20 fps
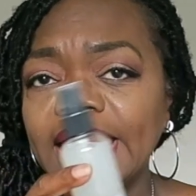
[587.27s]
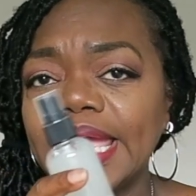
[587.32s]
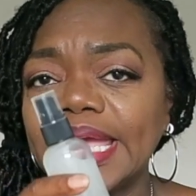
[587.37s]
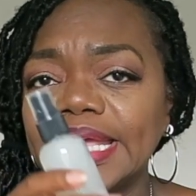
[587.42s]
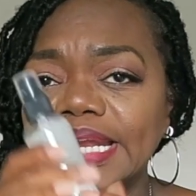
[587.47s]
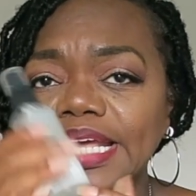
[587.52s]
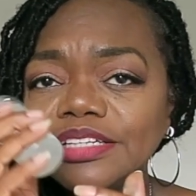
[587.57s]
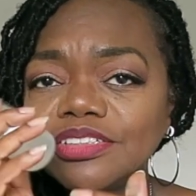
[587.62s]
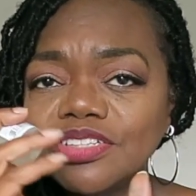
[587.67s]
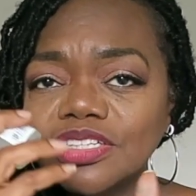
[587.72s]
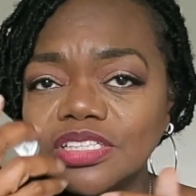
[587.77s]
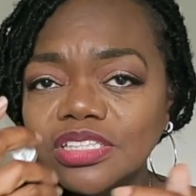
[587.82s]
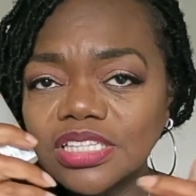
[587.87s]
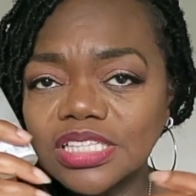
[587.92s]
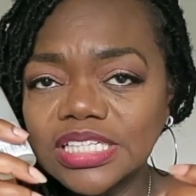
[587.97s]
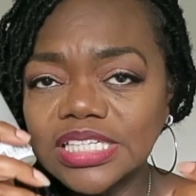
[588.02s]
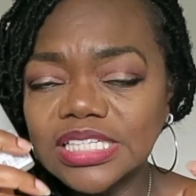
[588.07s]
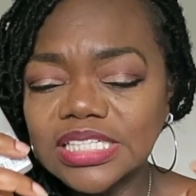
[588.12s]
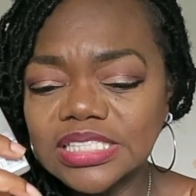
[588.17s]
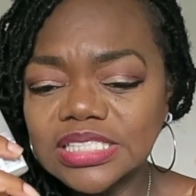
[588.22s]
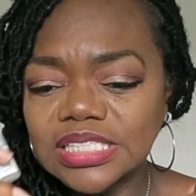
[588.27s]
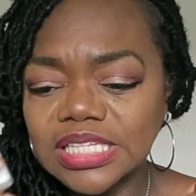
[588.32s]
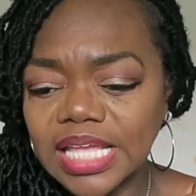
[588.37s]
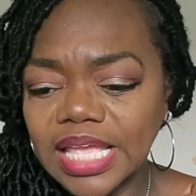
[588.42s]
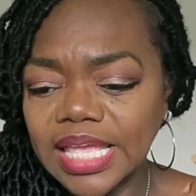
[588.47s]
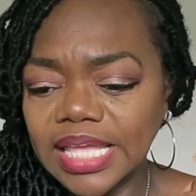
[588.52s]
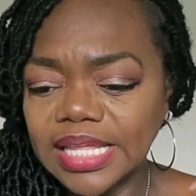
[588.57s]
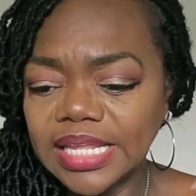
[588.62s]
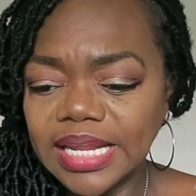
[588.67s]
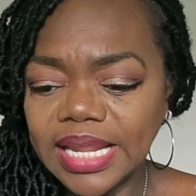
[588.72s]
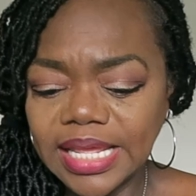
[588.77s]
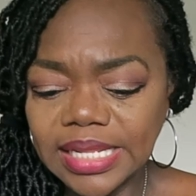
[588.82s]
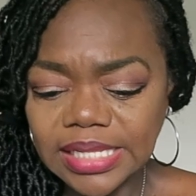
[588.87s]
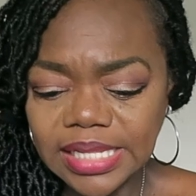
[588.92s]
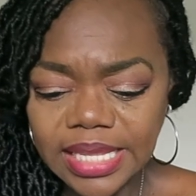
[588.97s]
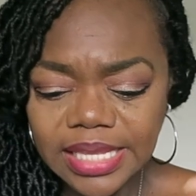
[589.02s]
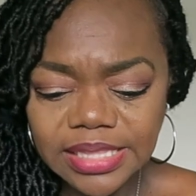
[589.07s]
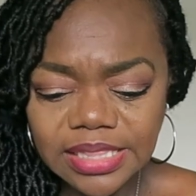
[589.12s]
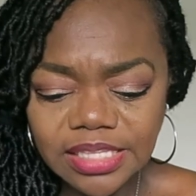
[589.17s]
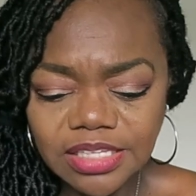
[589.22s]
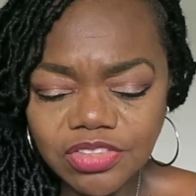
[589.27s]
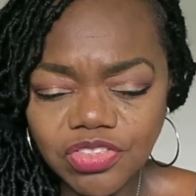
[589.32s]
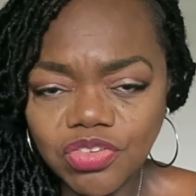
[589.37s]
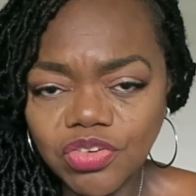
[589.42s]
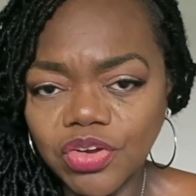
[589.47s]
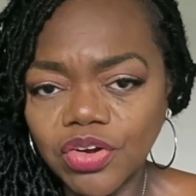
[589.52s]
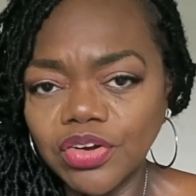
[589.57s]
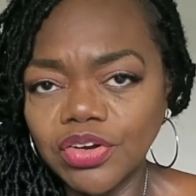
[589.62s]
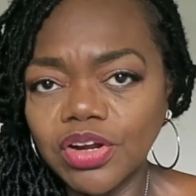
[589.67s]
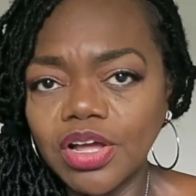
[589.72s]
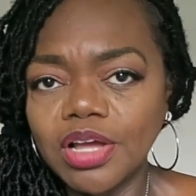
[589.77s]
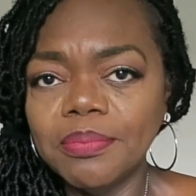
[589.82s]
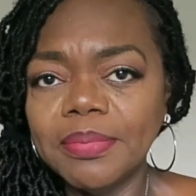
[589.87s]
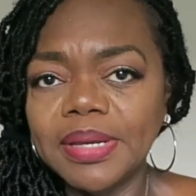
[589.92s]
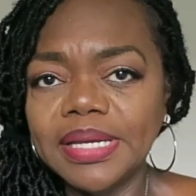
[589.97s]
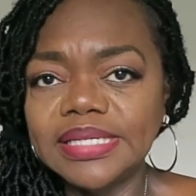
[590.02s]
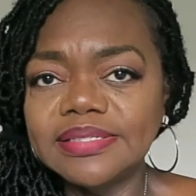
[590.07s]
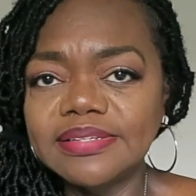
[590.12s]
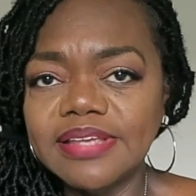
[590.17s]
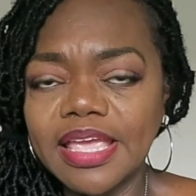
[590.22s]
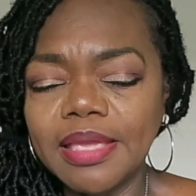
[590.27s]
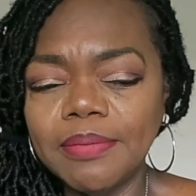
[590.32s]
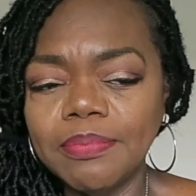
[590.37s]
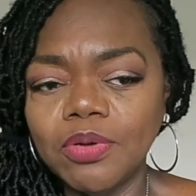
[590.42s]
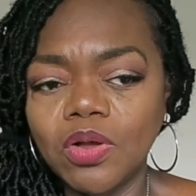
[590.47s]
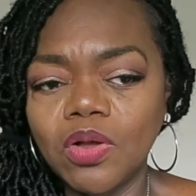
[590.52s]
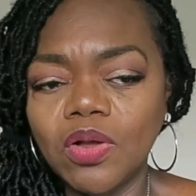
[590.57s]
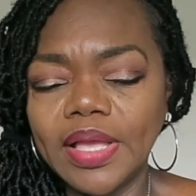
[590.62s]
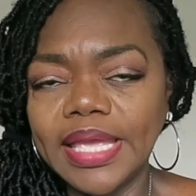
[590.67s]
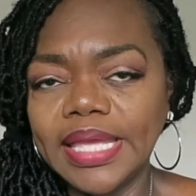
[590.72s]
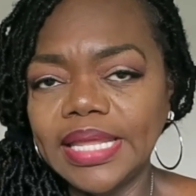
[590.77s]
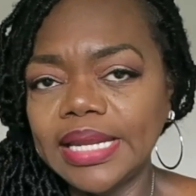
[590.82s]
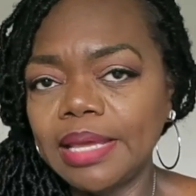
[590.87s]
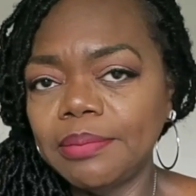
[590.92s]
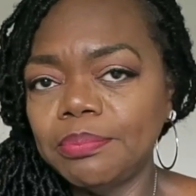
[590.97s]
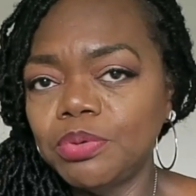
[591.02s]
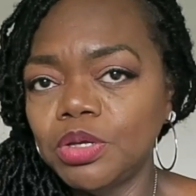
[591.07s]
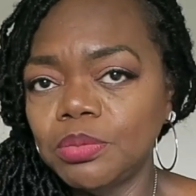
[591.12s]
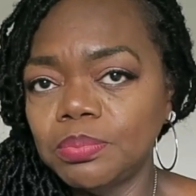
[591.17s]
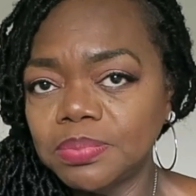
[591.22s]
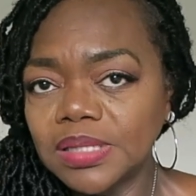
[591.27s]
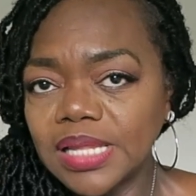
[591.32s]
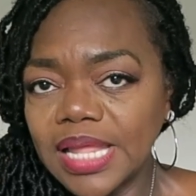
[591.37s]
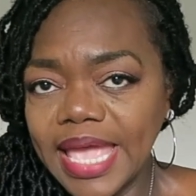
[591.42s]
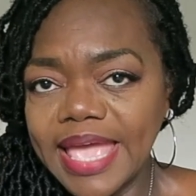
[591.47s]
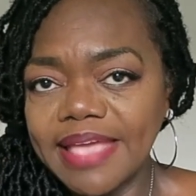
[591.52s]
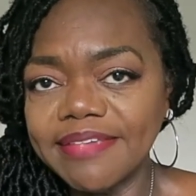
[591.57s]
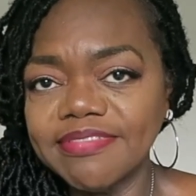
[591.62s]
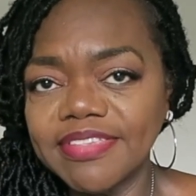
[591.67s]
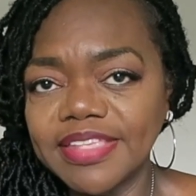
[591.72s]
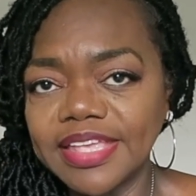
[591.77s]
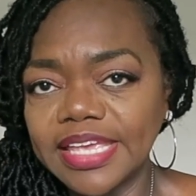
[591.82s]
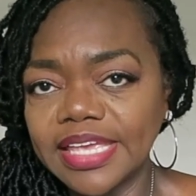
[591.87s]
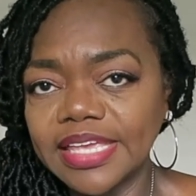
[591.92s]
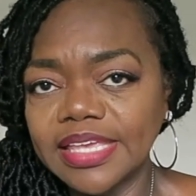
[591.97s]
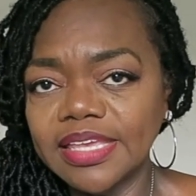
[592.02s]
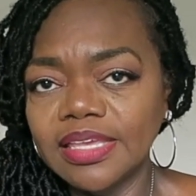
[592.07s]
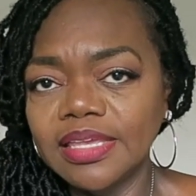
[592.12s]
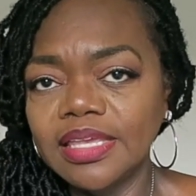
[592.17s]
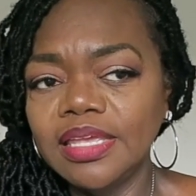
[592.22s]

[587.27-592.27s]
And I took this and I laid the skirt on my table, and I put plastic